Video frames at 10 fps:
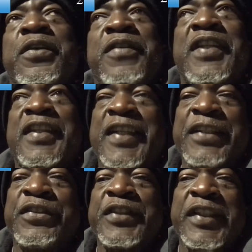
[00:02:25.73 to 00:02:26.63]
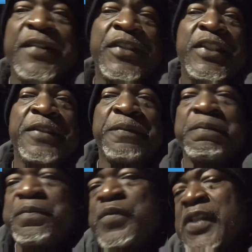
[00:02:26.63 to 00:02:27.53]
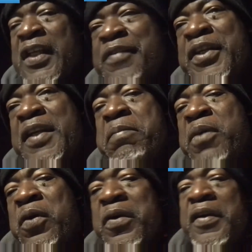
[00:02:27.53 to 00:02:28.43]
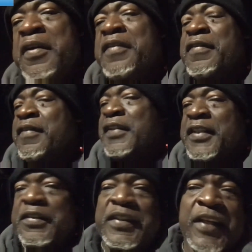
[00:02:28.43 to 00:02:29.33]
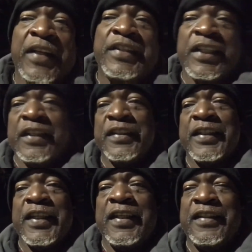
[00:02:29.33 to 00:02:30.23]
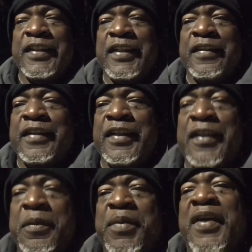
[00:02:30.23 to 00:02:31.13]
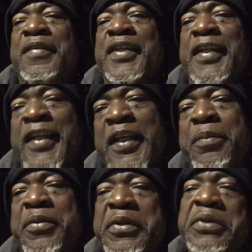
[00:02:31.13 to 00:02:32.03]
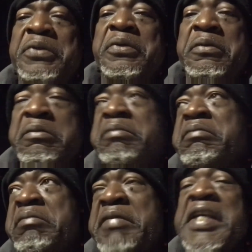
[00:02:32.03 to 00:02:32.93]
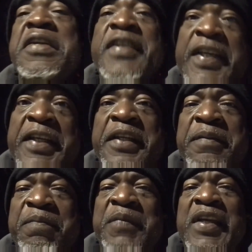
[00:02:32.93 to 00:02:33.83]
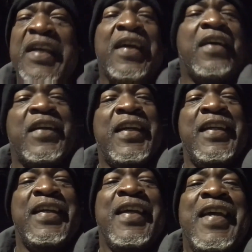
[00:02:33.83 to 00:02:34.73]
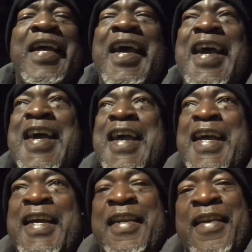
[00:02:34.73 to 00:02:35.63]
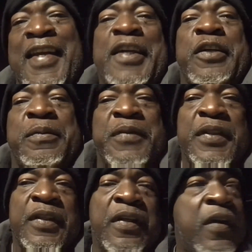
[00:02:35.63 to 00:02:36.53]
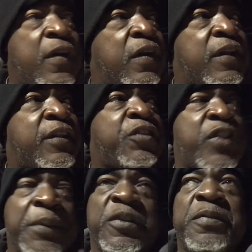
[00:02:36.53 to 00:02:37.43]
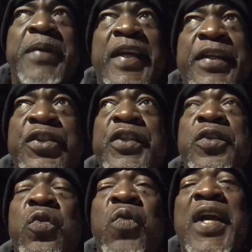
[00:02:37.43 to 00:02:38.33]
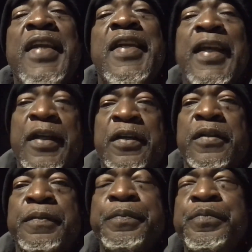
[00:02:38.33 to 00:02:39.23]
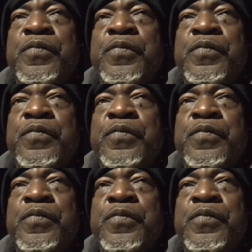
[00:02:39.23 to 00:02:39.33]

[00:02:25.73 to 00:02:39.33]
over the Thanksgiving. If you get bored, there's tons of content there that probably can keep you entertained. All right. Now, the stimulus package as of right now,